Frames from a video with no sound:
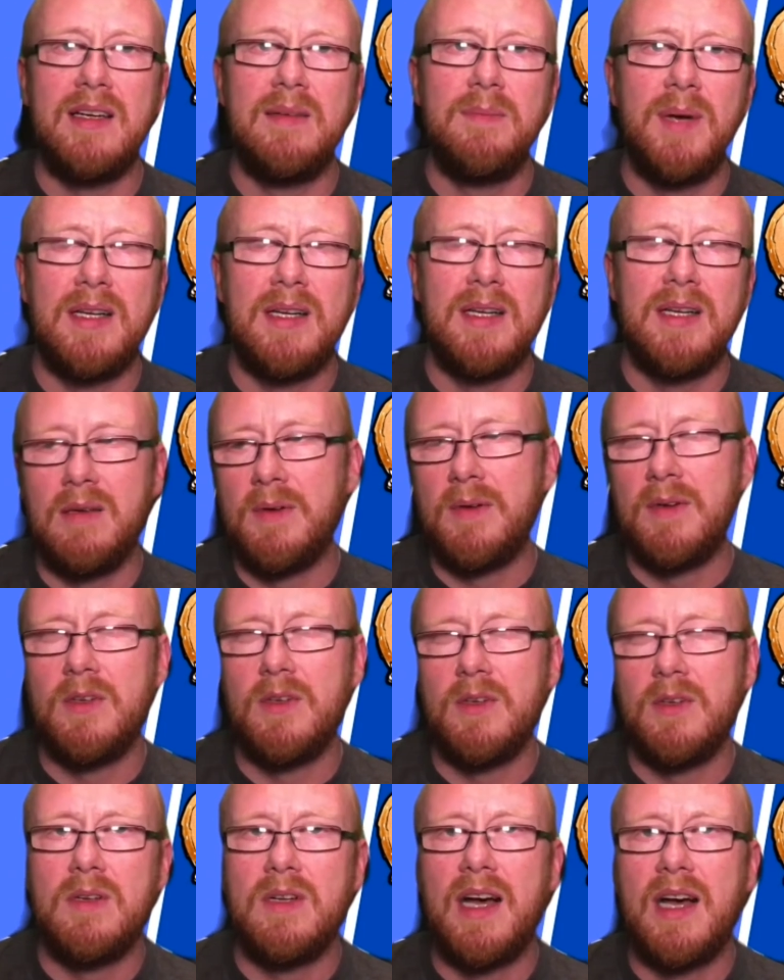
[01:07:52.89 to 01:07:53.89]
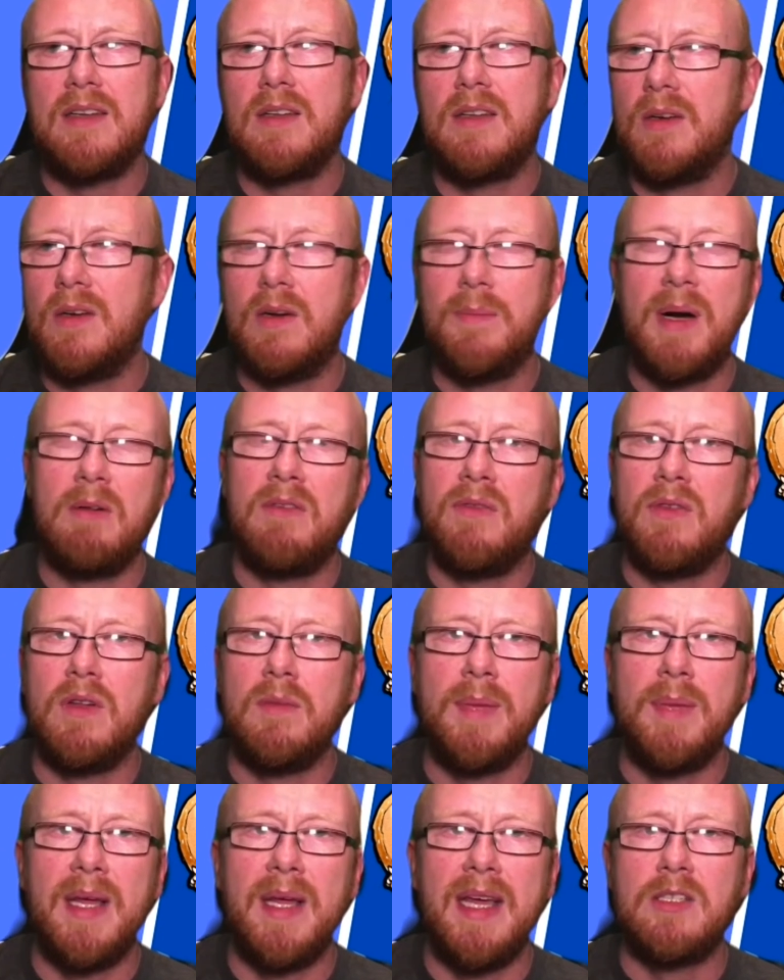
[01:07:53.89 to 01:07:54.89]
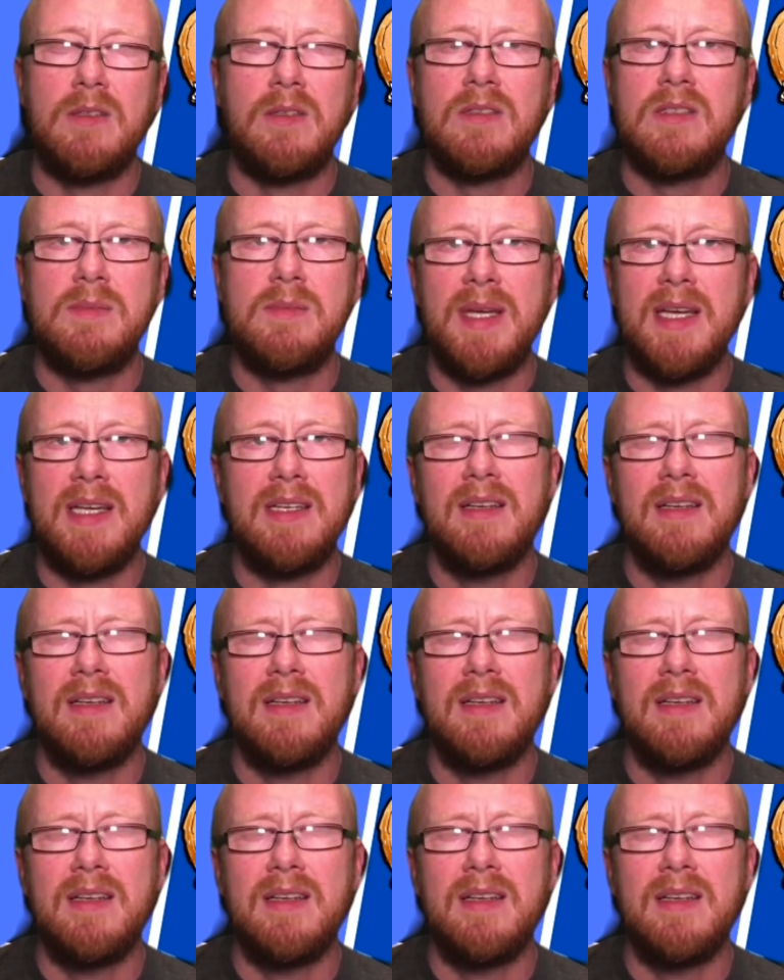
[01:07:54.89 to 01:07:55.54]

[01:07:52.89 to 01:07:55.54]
But I don't know. I don't know about full page load speed.